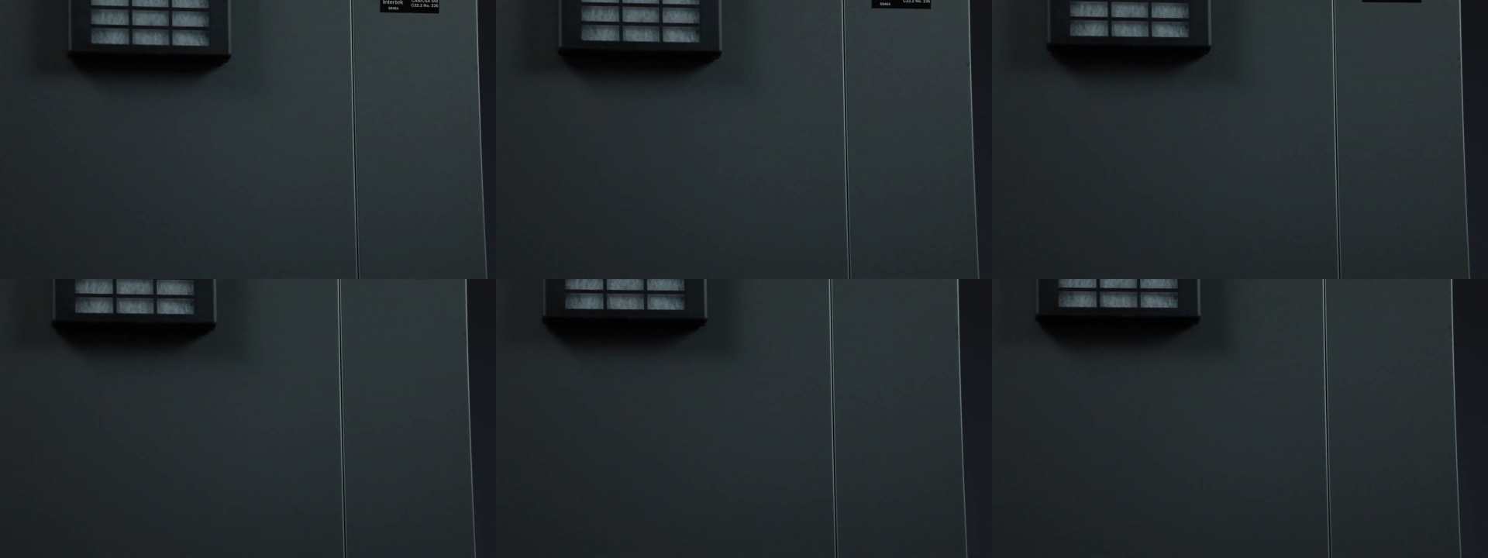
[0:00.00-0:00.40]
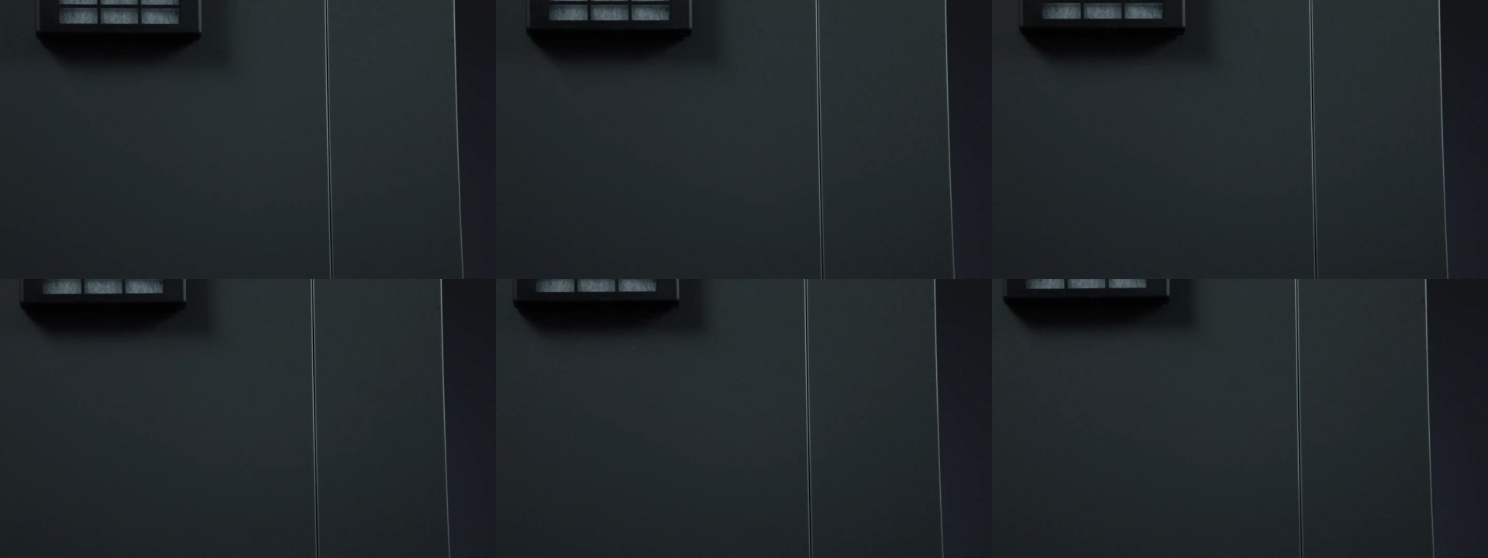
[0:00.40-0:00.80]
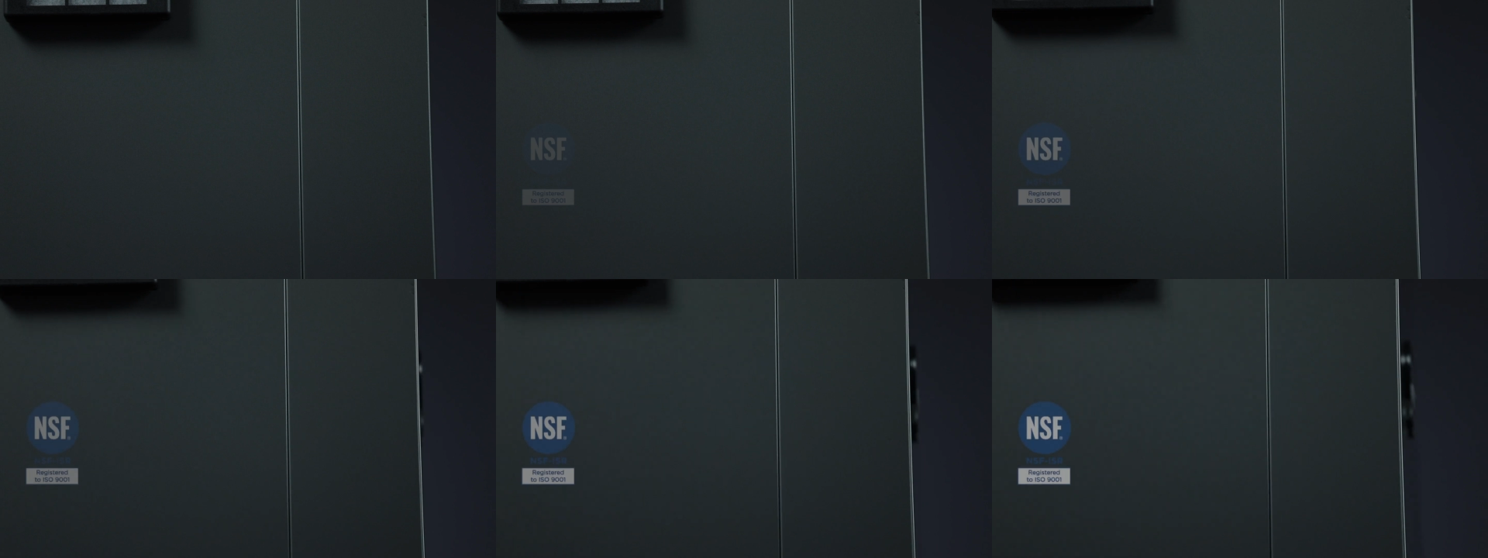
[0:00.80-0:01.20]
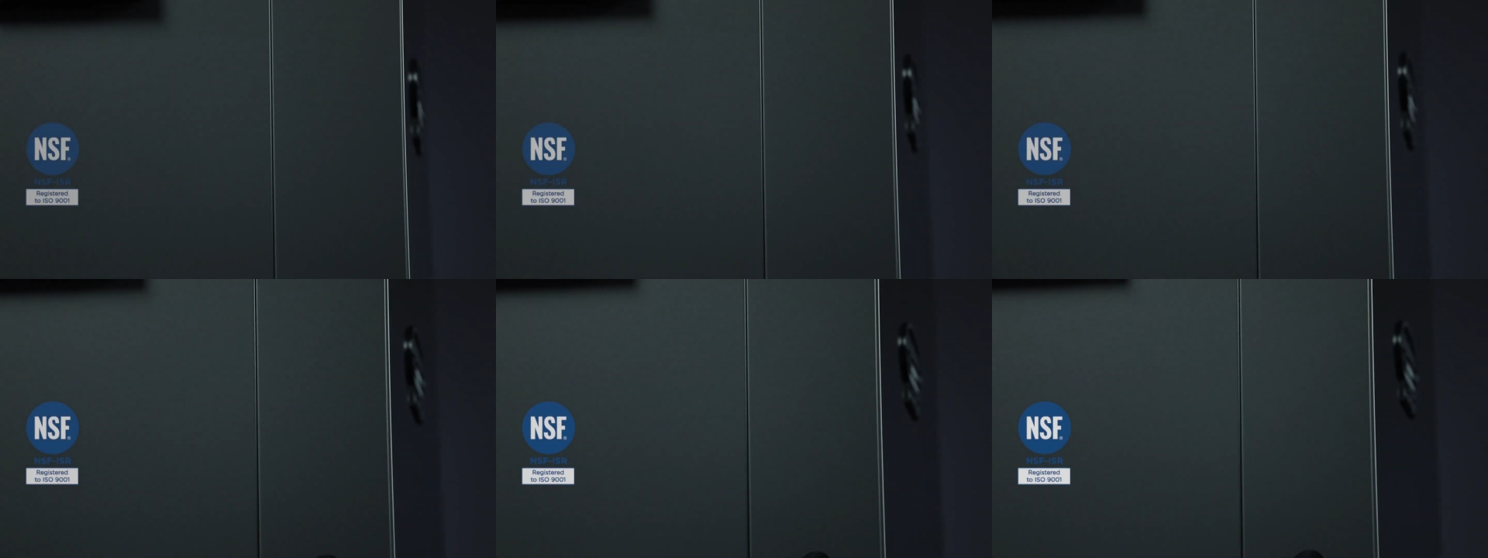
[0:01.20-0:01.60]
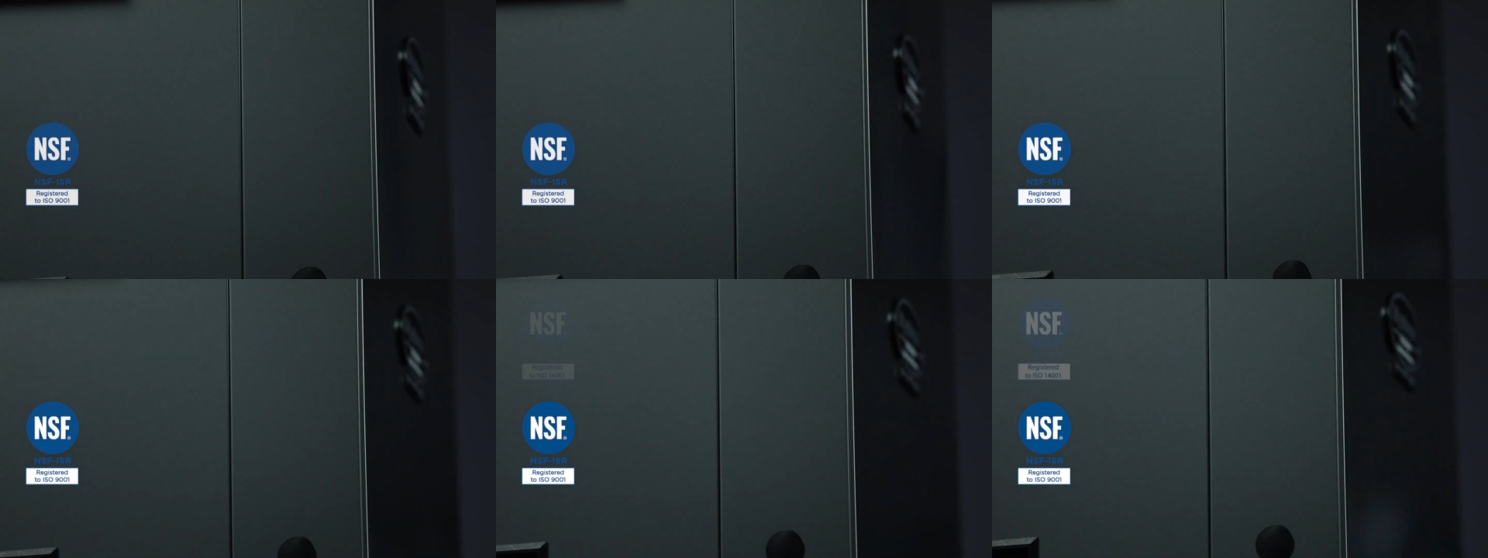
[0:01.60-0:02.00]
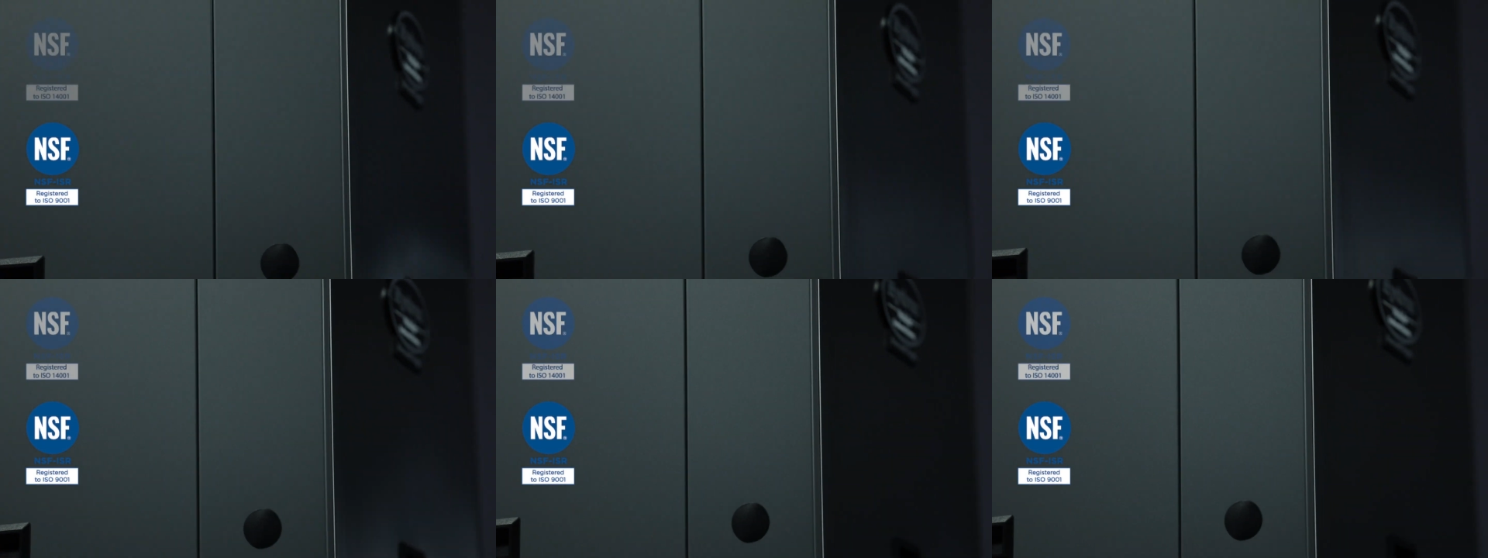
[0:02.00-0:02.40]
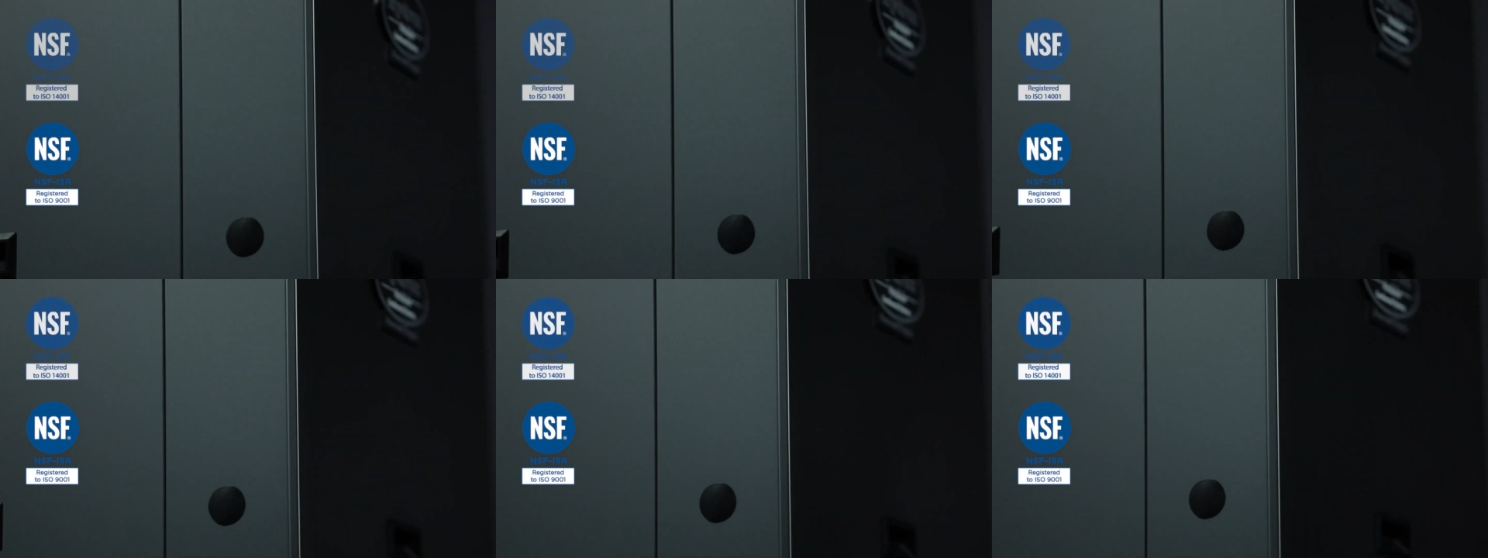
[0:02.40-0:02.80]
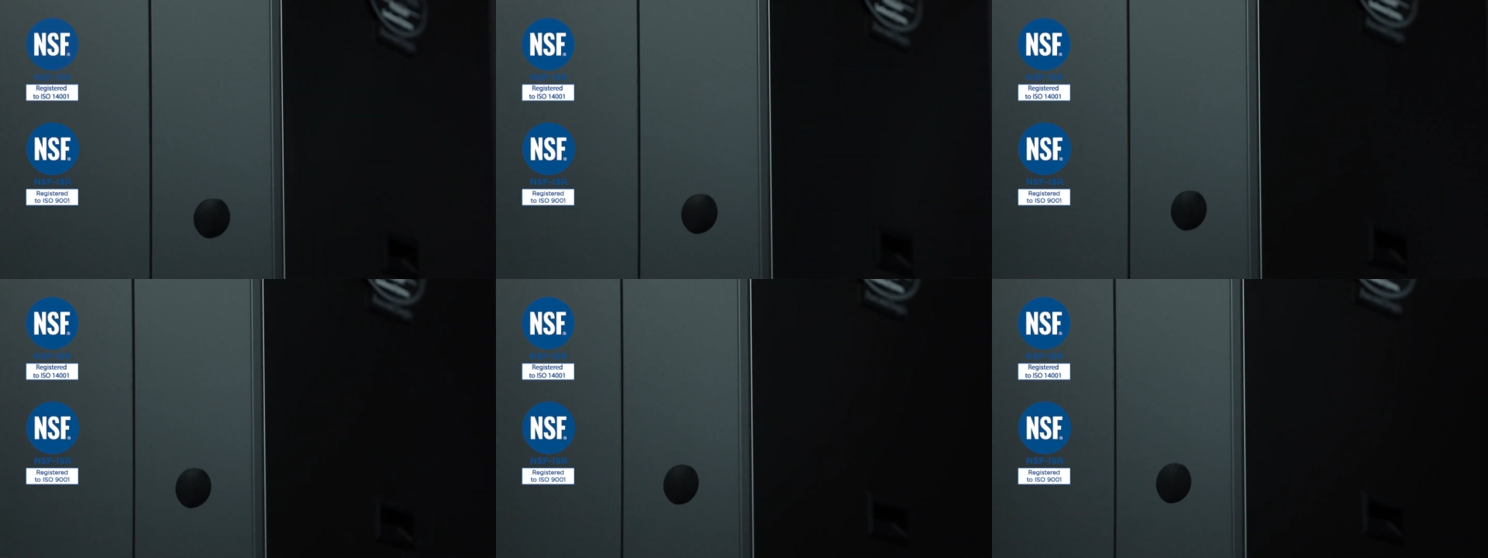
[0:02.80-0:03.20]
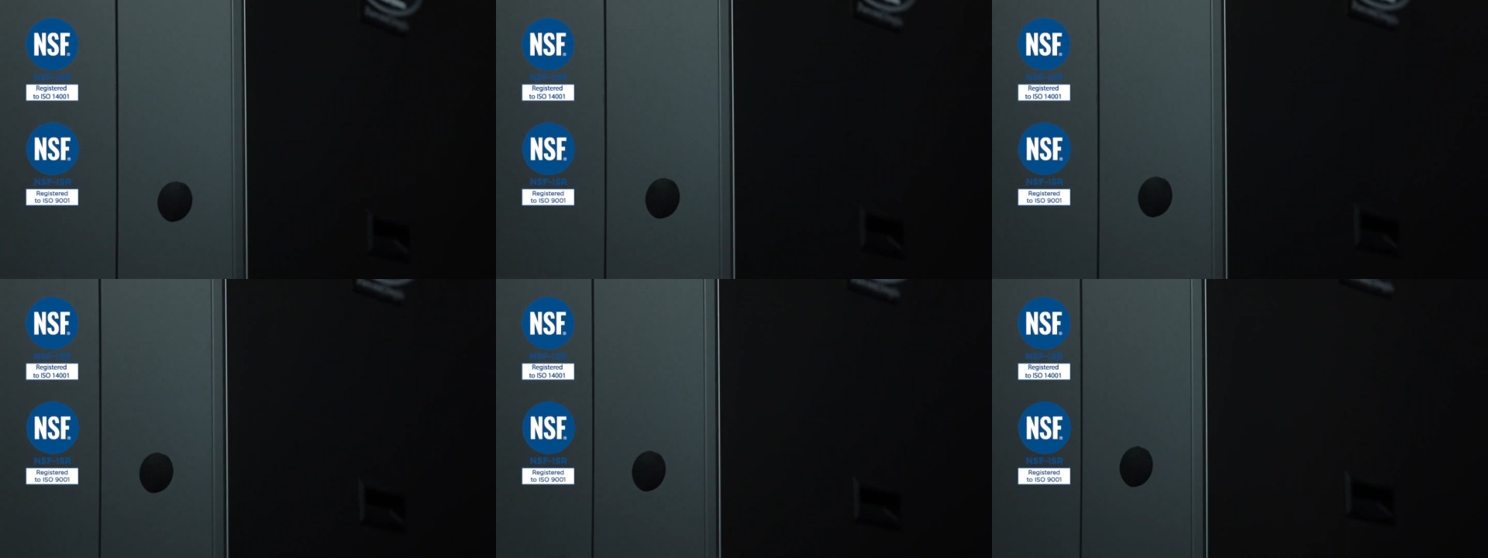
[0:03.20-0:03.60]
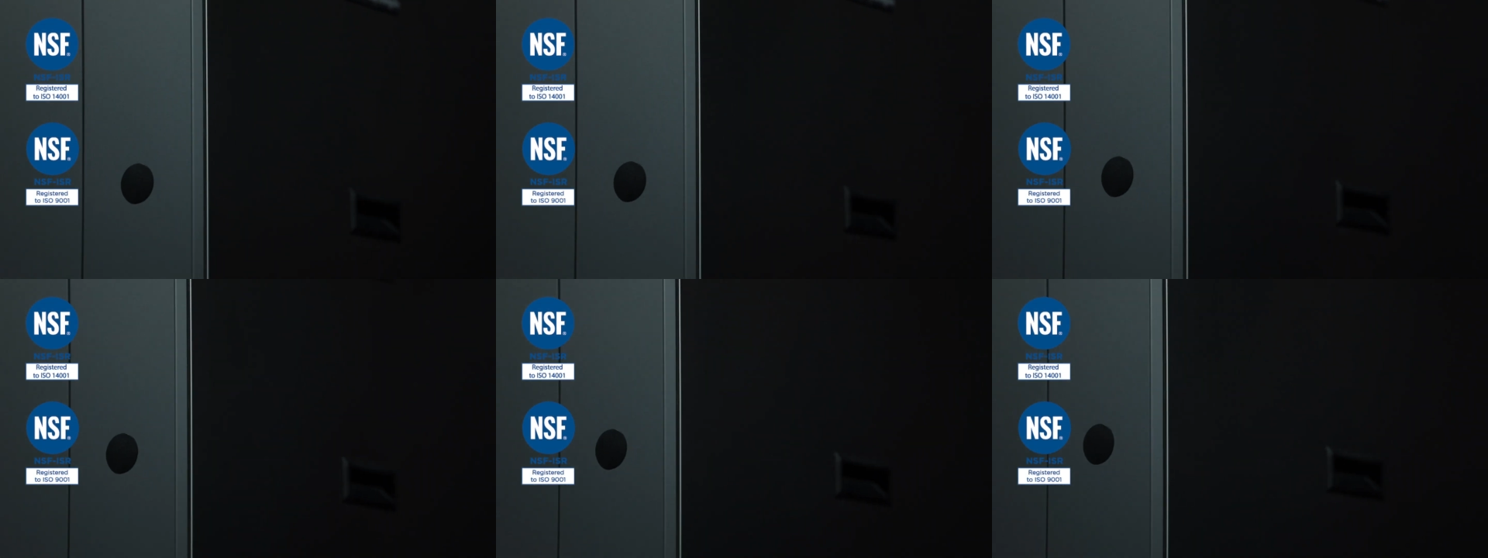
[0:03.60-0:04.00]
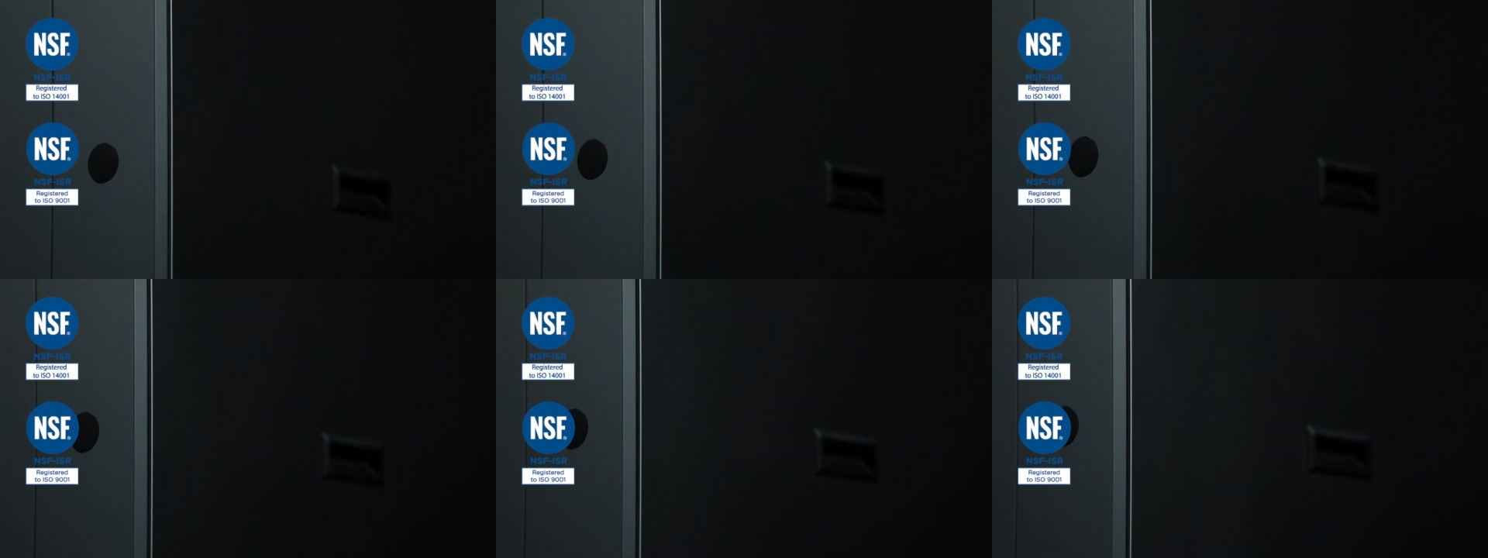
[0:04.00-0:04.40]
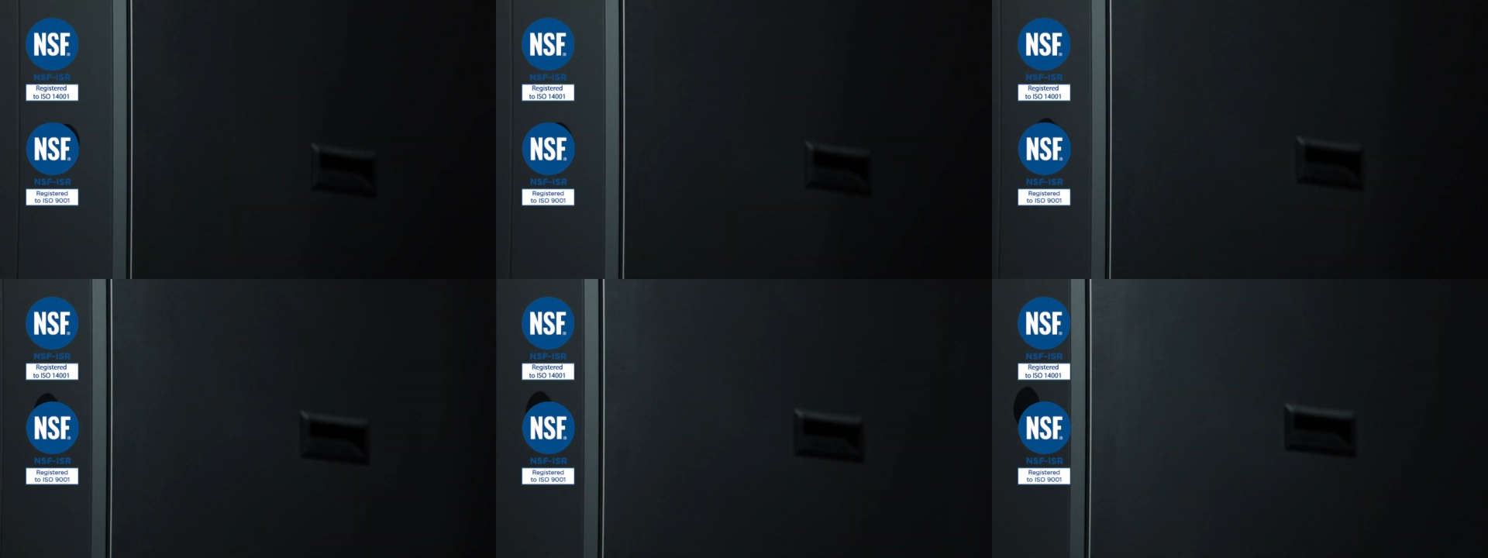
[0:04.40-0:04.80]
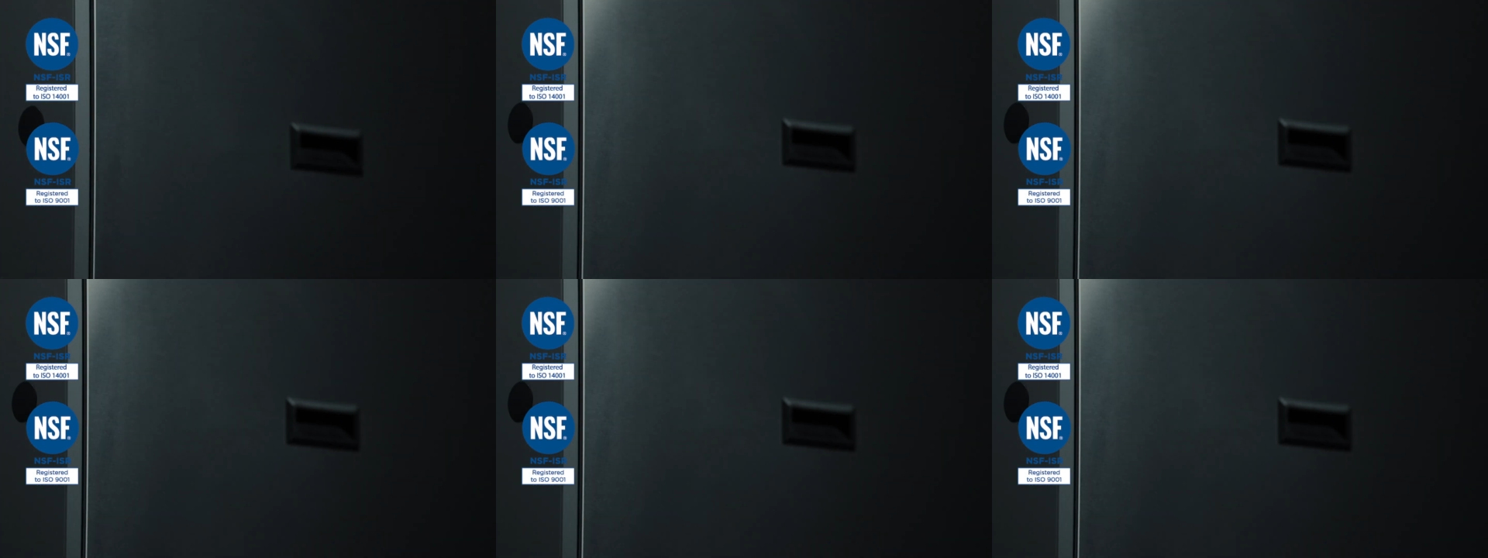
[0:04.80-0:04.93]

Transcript: (no speaker visible)